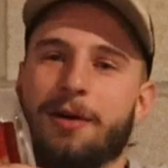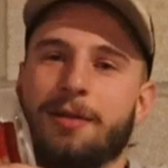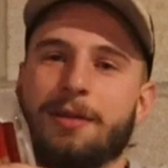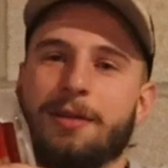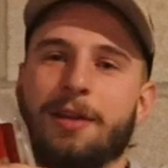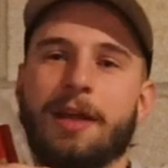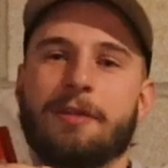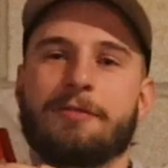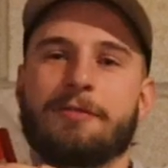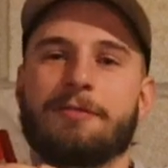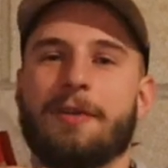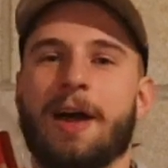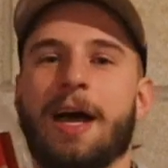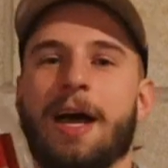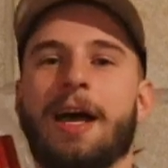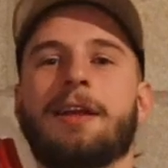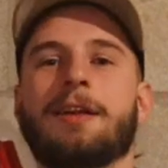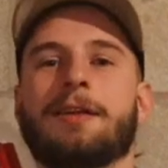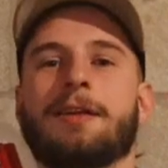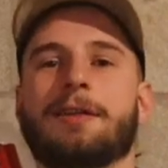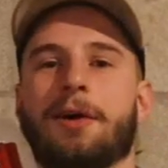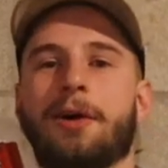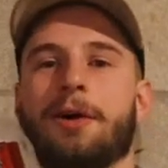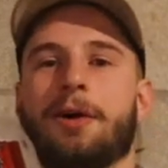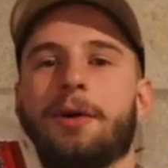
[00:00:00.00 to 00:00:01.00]
like fat
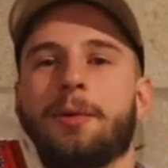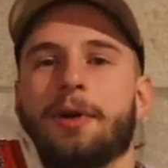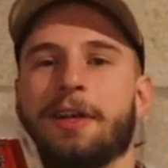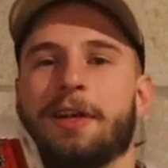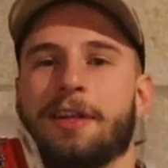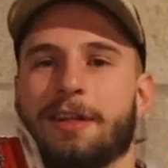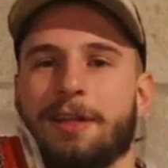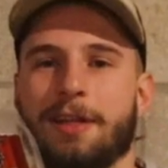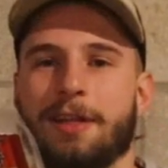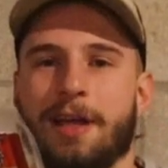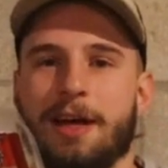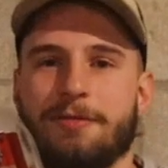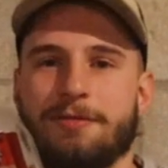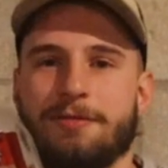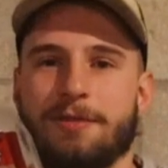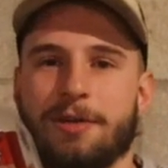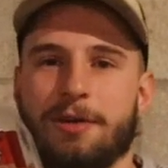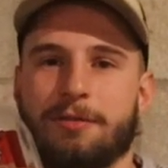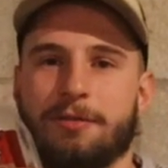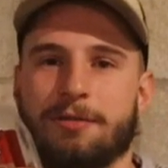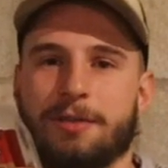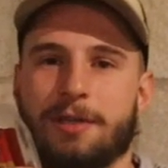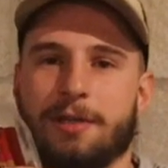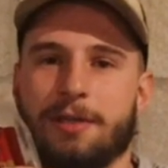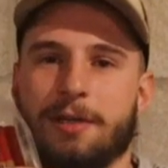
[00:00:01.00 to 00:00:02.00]
is always a
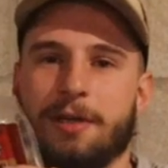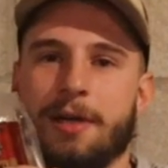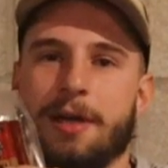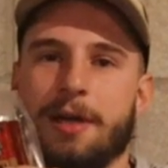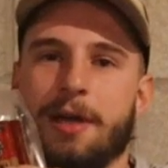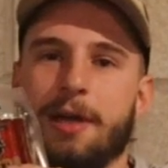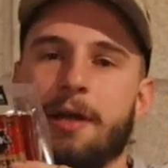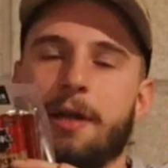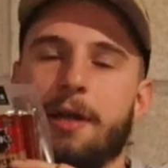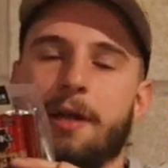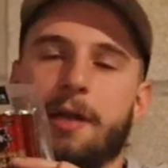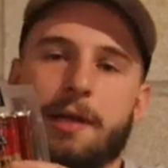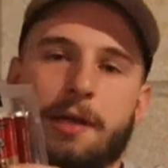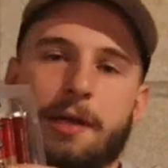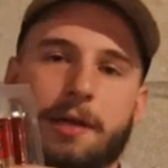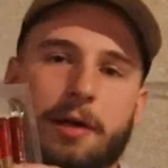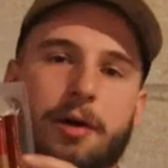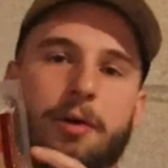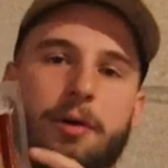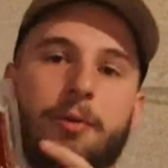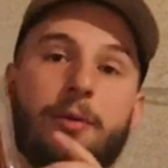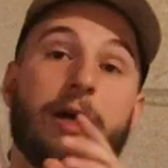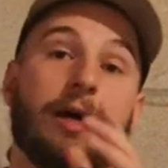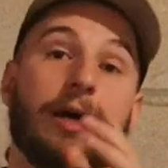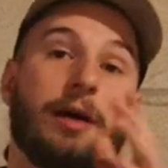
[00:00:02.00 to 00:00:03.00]
leftover.
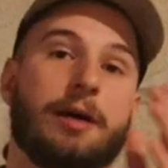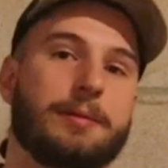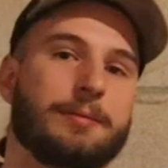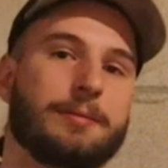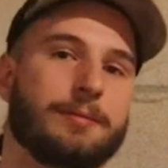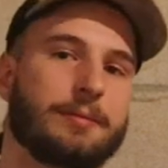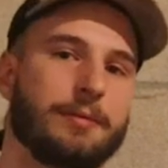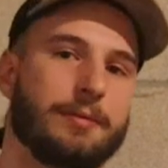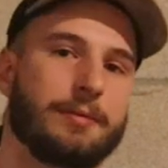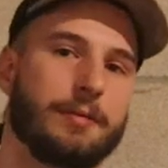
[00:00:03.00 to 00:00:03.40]
So where,